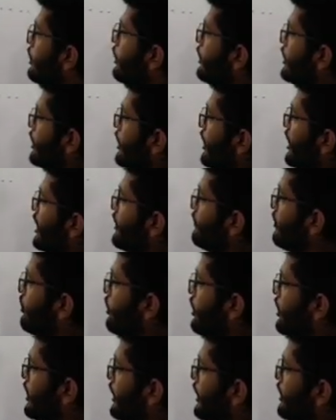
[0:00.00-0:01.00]
Here 95,
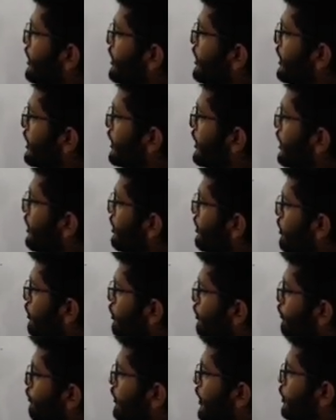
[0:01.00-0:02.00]
here 90. Again,
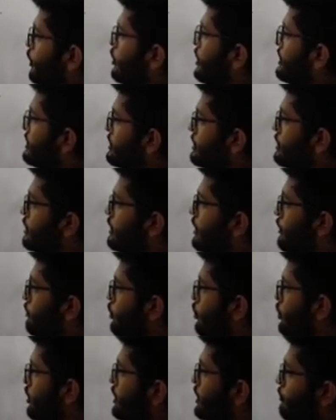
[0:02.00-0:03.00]
5 is
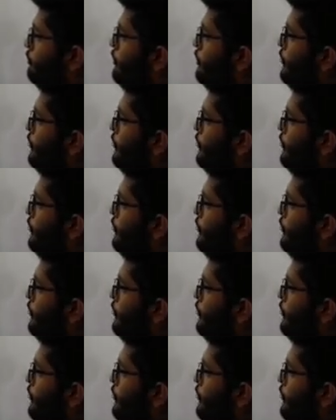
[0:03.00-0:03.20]
removed.